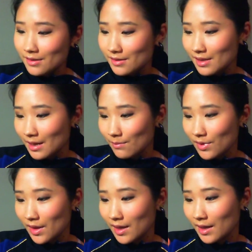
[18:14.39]
same
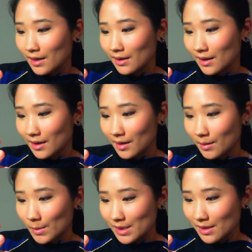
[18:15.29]
thing.
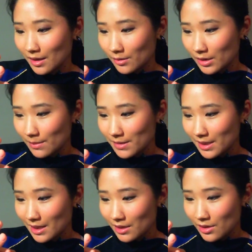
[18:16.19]
It's got
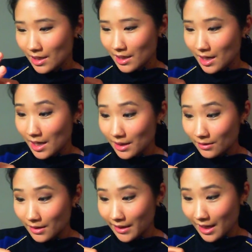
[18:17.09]
grapeseed extract,
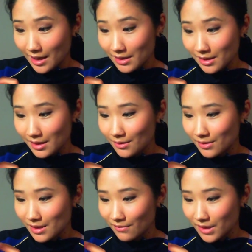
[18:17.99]
hyaluronic acid,
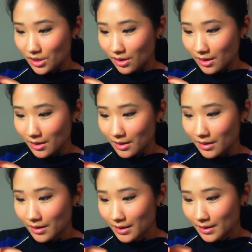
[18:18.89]

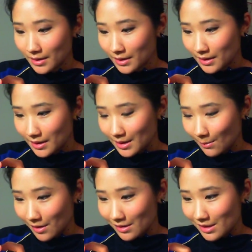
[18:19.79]
Reservatrol,
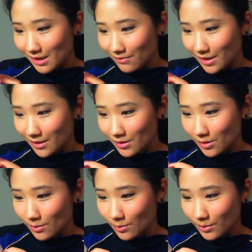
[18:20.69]
some other stuff that I don't
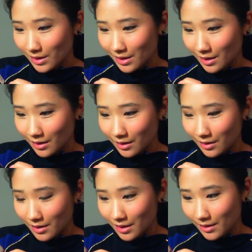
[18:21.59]
know what they
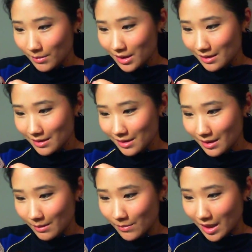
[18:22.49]
are because
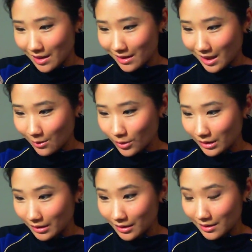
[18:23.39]
I'm not that
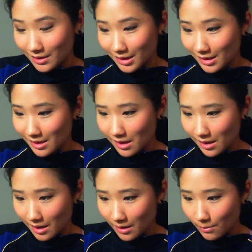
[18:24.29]
well learned in
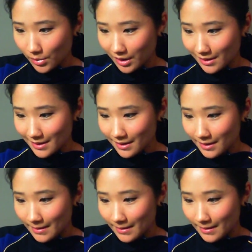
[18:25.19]
skincare, but